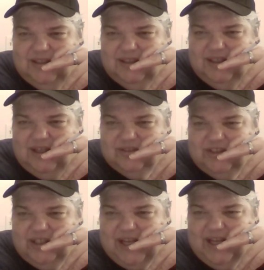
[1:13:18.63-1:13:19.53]
I'll
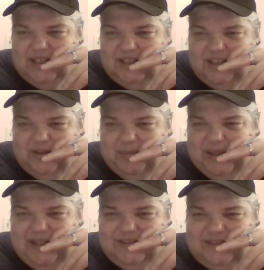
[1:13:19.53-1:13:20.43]
check out a little
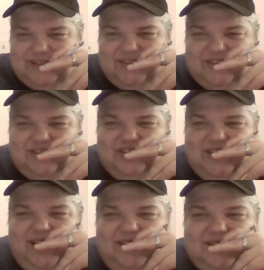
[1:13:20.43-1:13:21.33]
bit, says Sugar.